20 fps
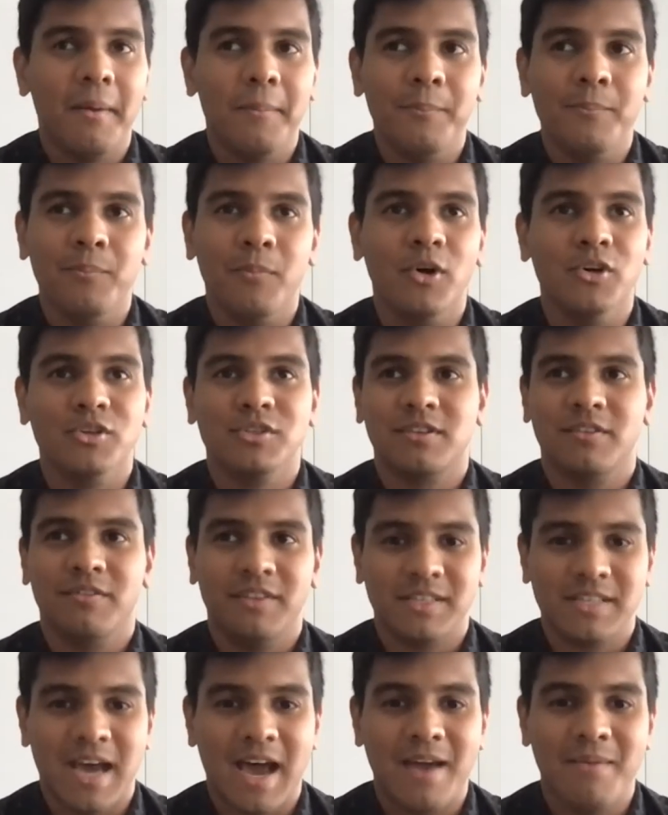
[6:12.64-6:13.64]
Most of the
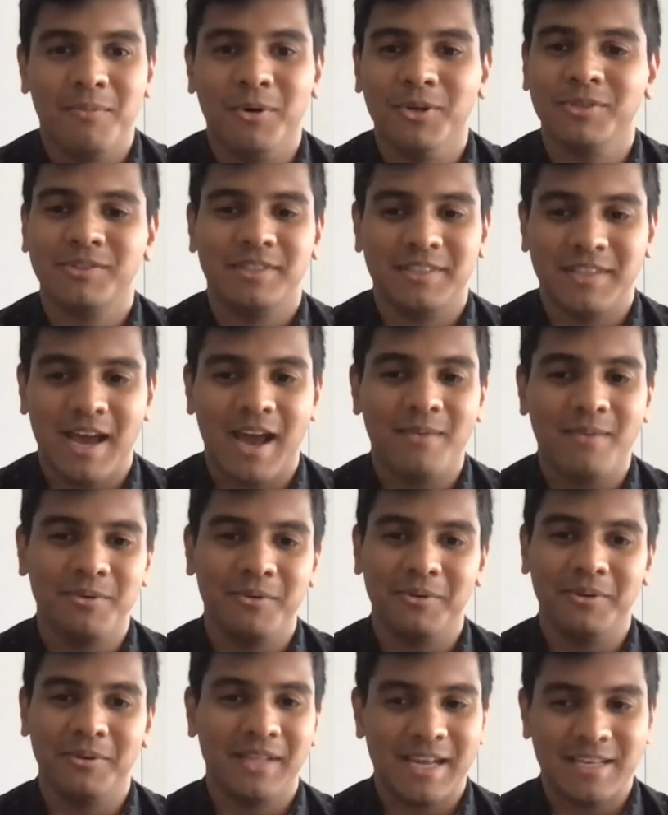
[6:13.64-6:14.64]
time you
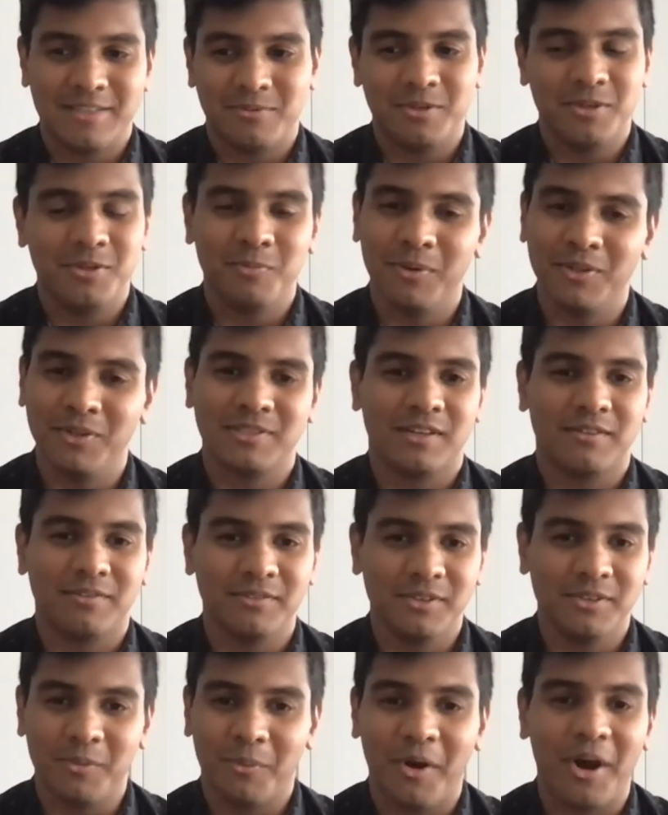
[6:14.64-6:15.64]
realize when you put stuff
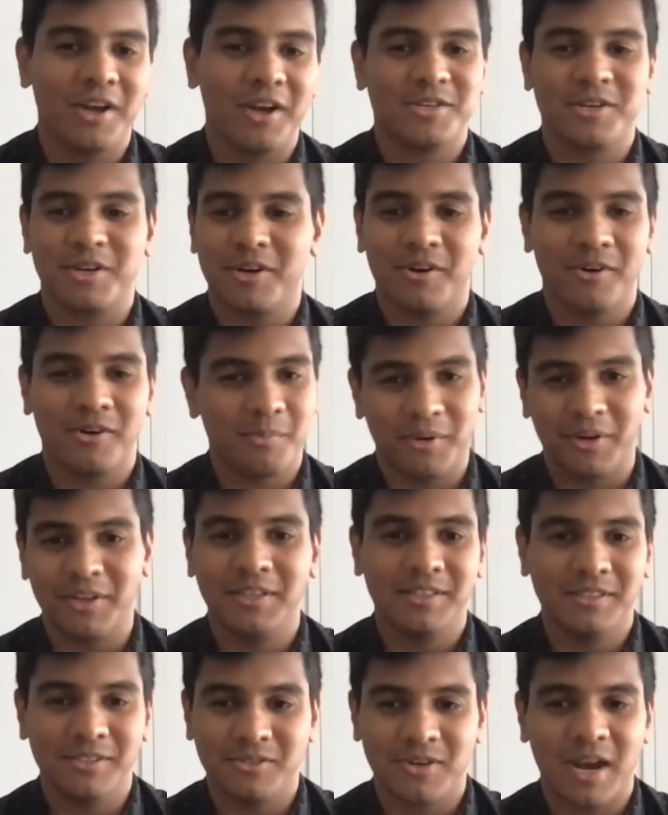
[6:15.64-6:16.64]
in the washer or bring it
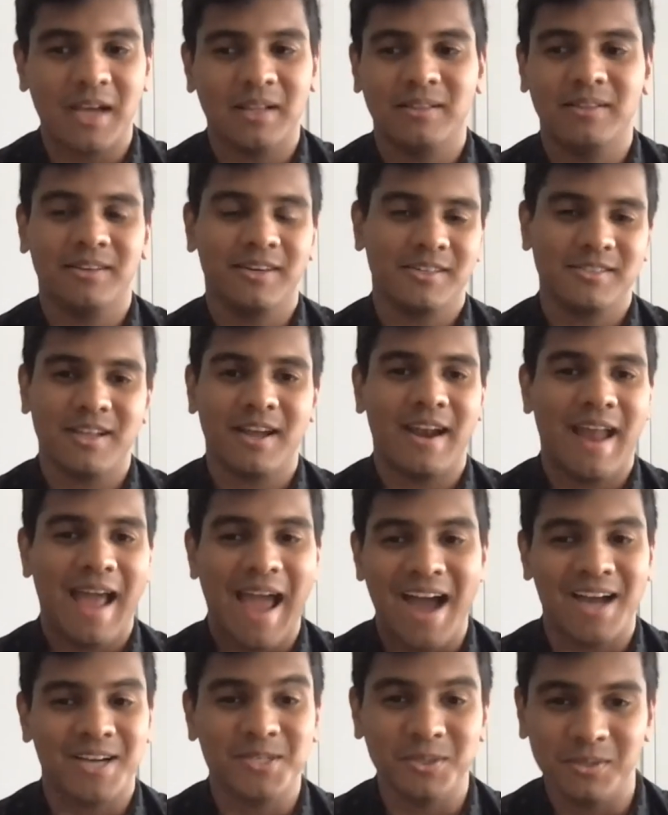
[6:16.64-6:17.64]
to the dry cleaner, it's not
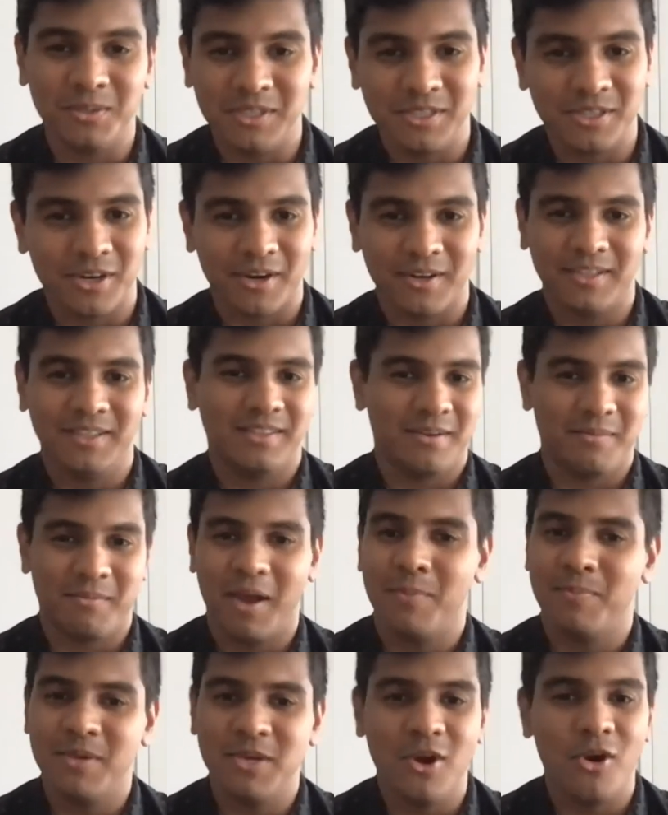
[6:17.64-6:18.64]
actually dirty. There
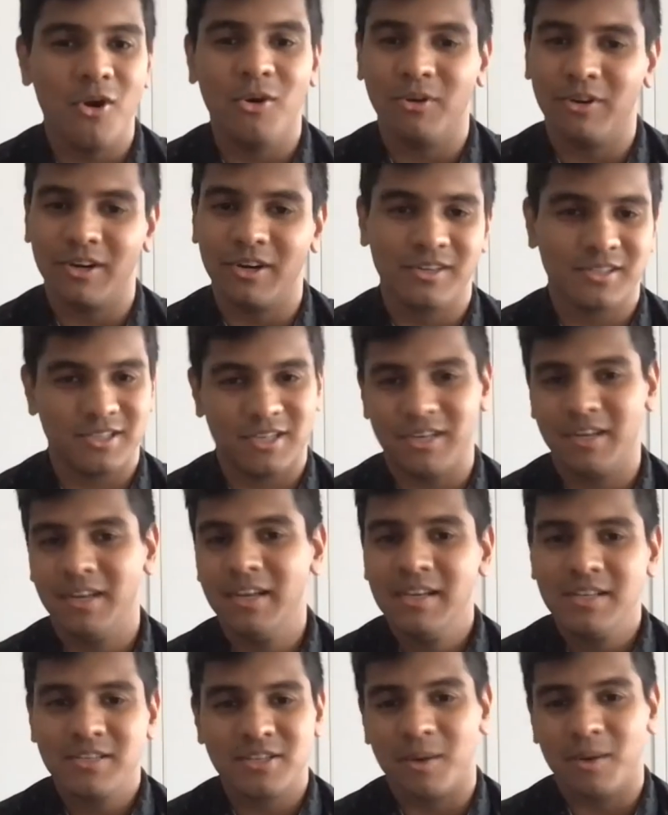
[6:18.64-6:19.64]
might be odors and
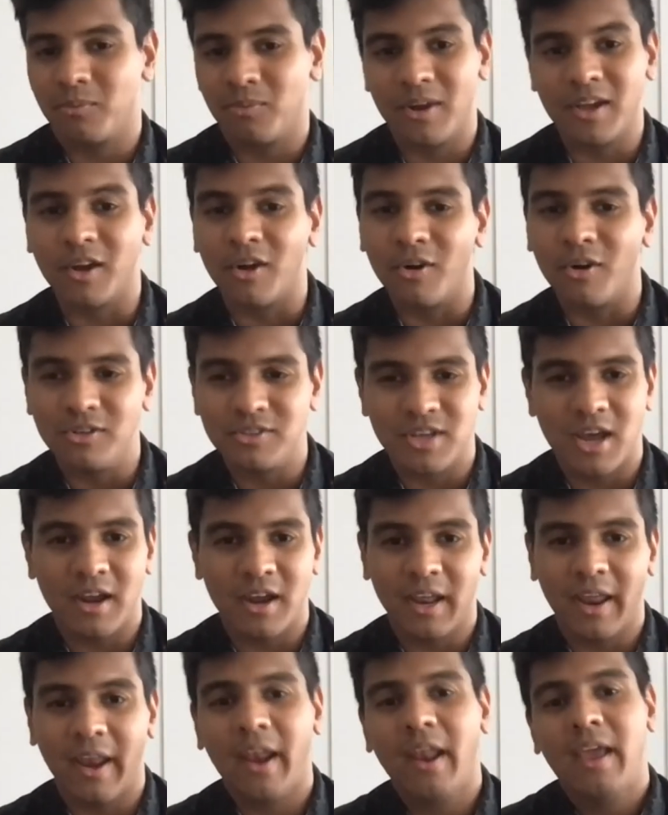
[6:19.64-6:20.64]
some wrinkles on
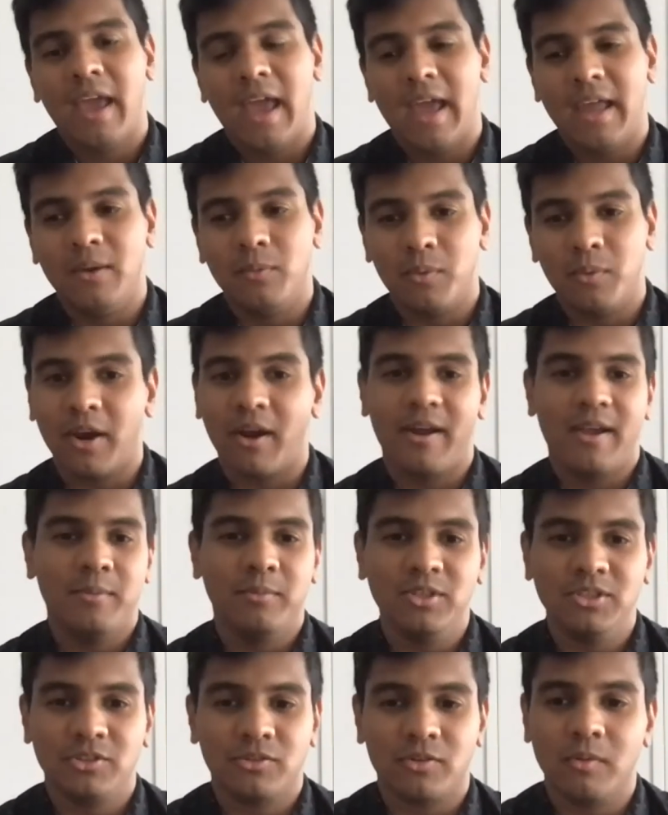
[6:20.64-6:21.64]
it, and we're
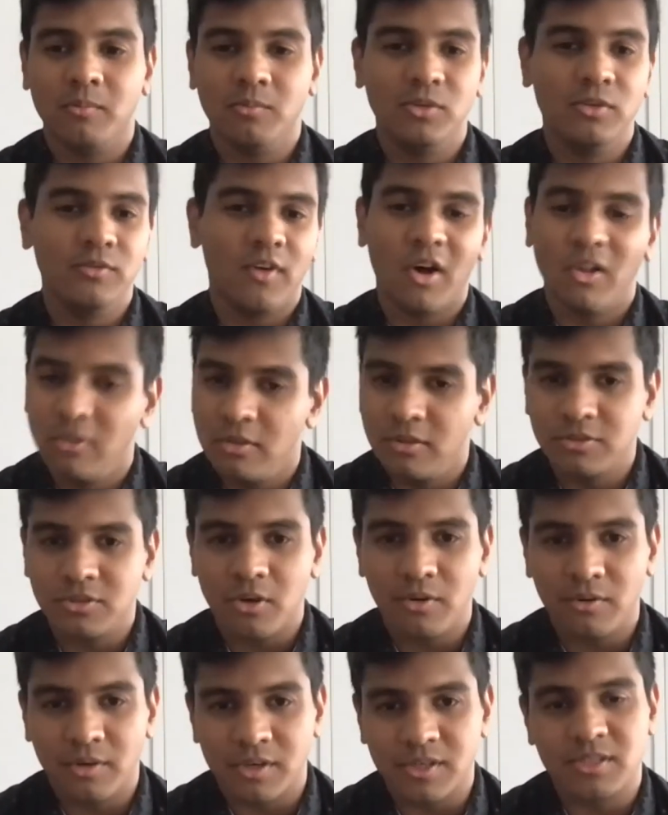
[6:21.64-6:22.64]
able to remove all those
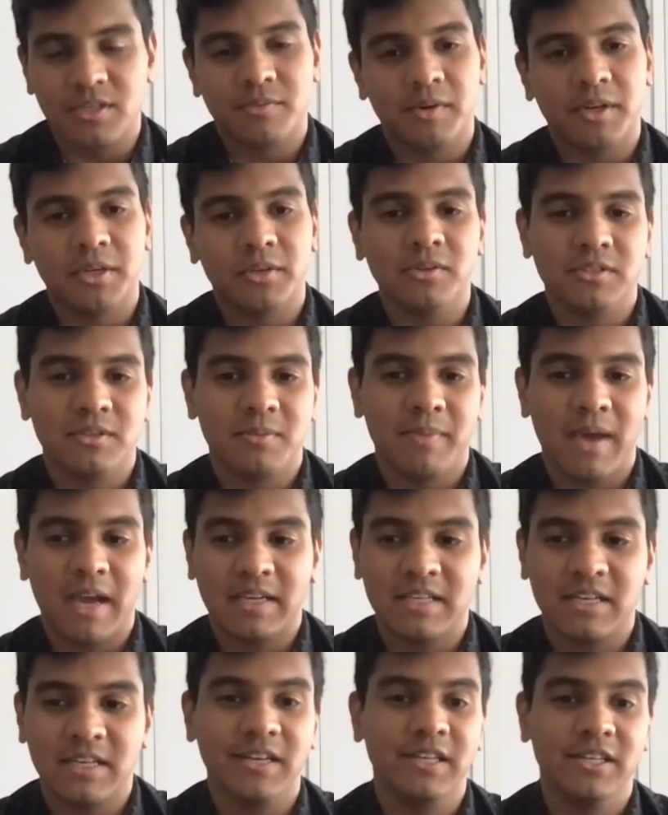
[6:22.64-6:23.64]
odors and wrinkles and
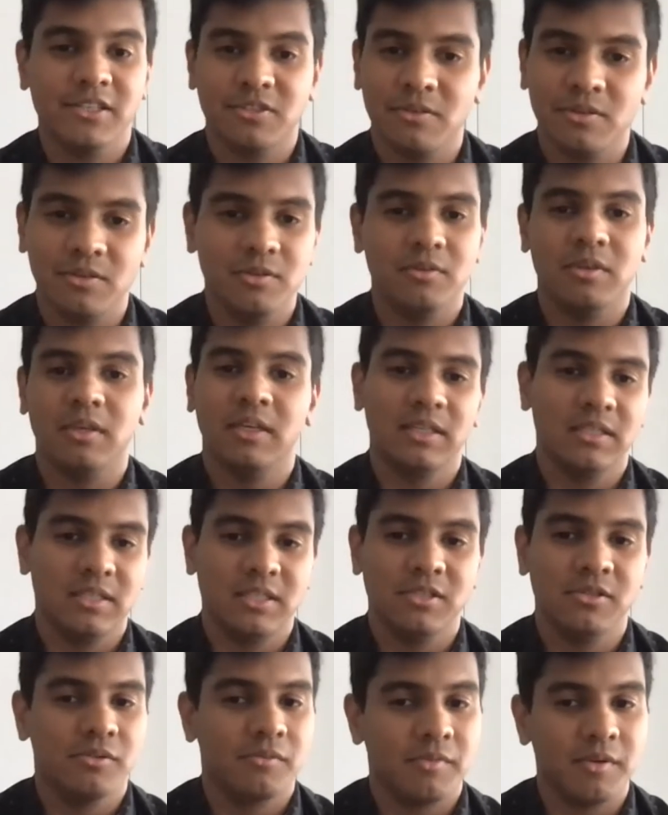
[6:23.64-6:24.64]
bacteria so you can
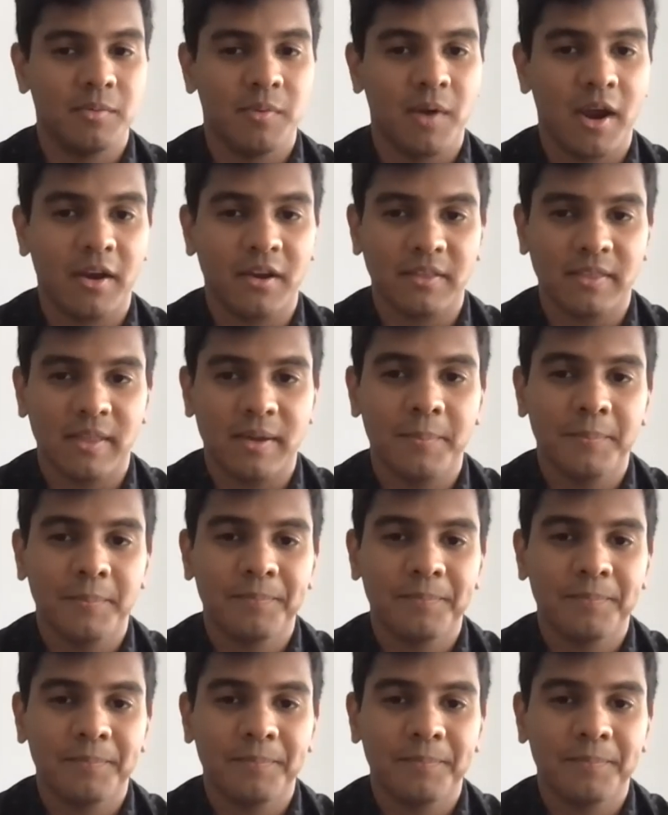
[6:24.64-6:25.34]
continue rewearing them.